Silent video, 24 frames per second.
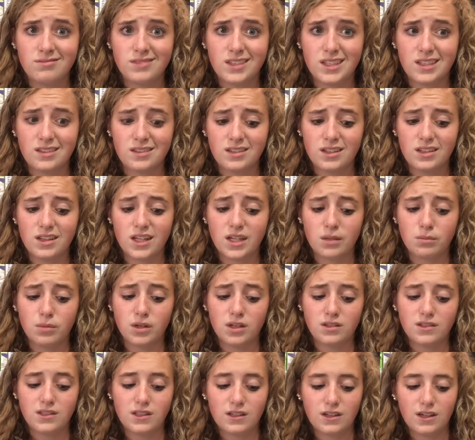I don't really like
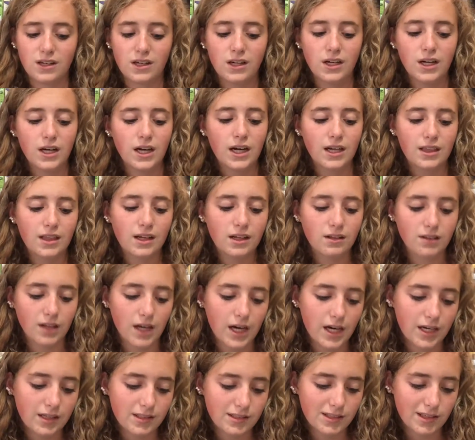birds either. I think
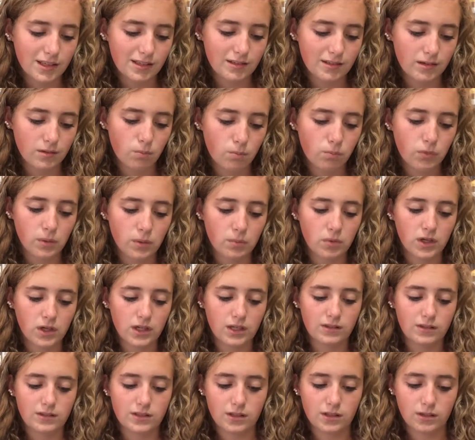lions, because they're the
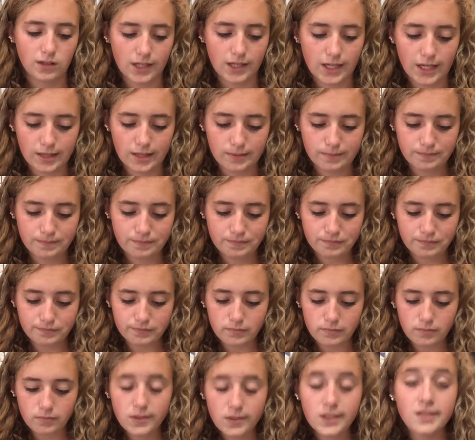prettiest to look at.
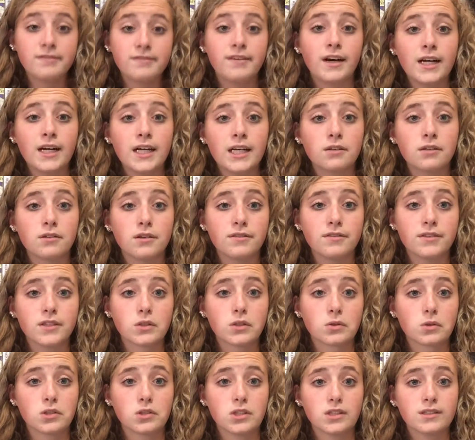If I get
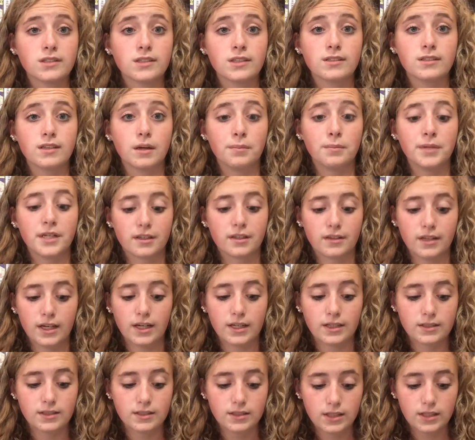Gryffindor just because I picked that.
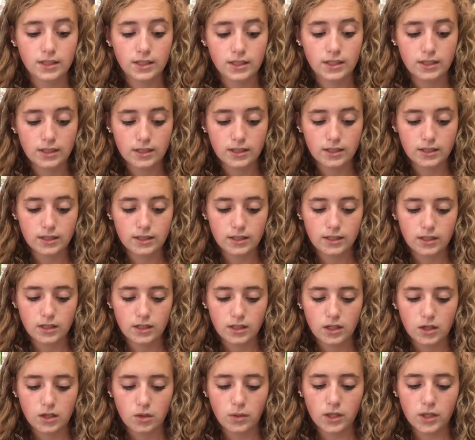
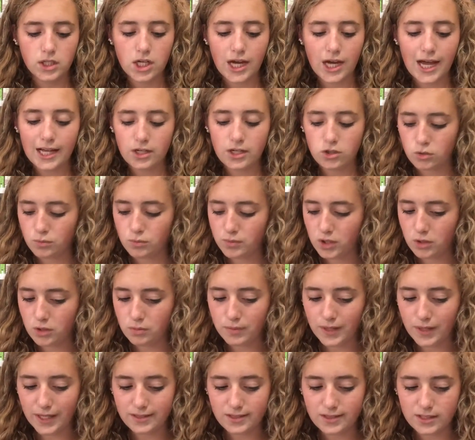Which attribute
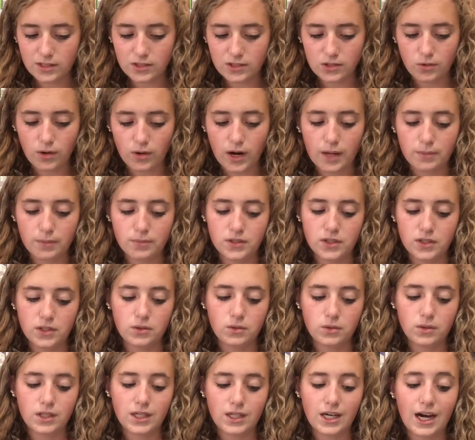best describes
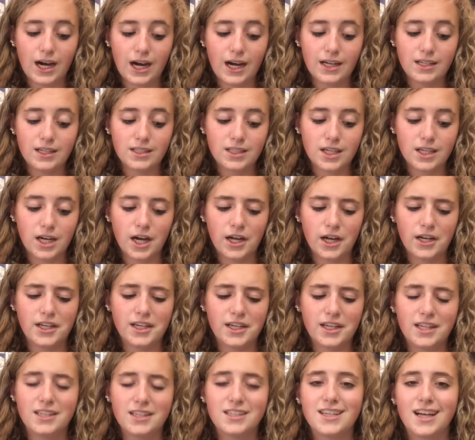you? Kind, cunning,
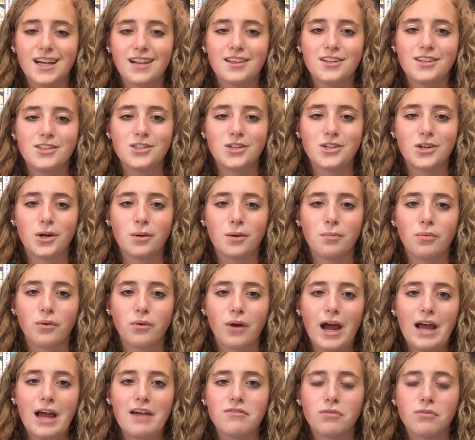intelligent, or
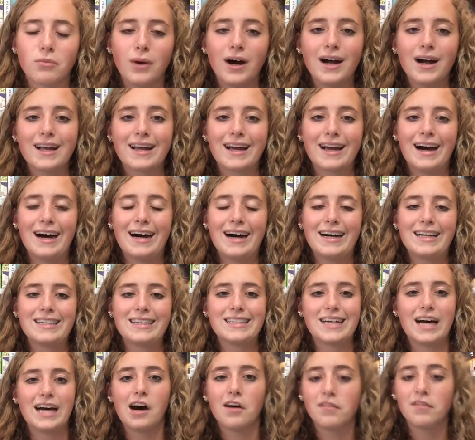brave? What kind
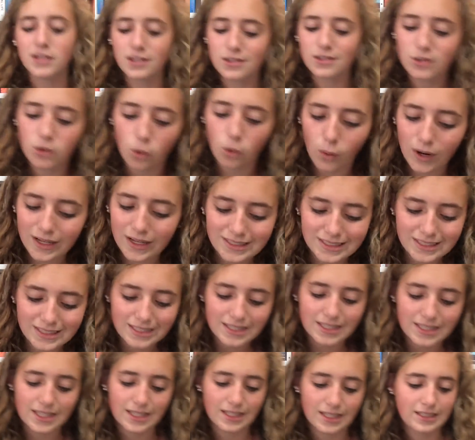of a quiz is
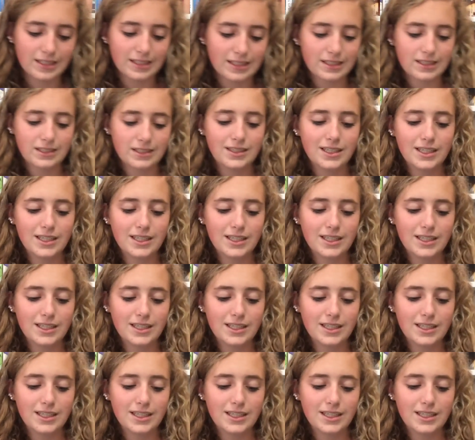this?